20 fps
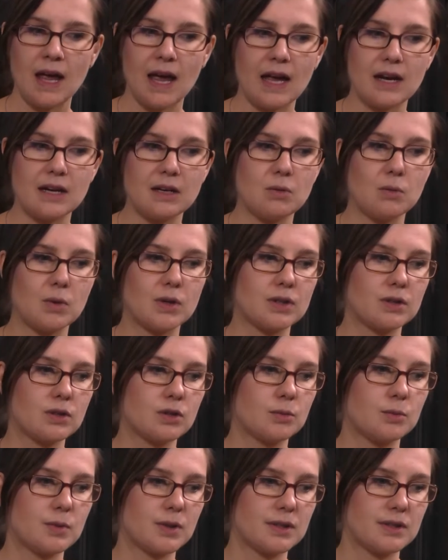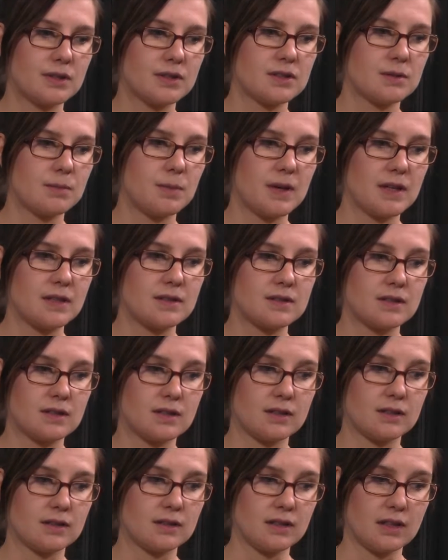Anyone who participates
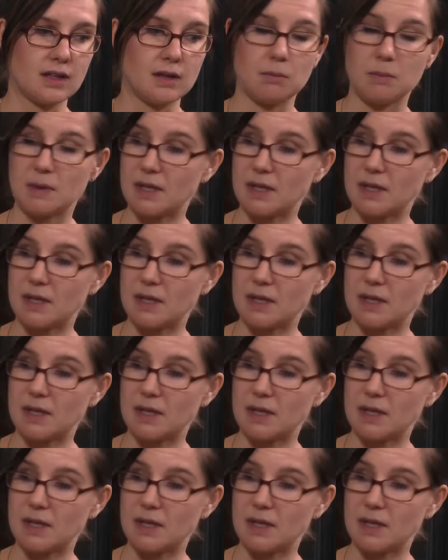in the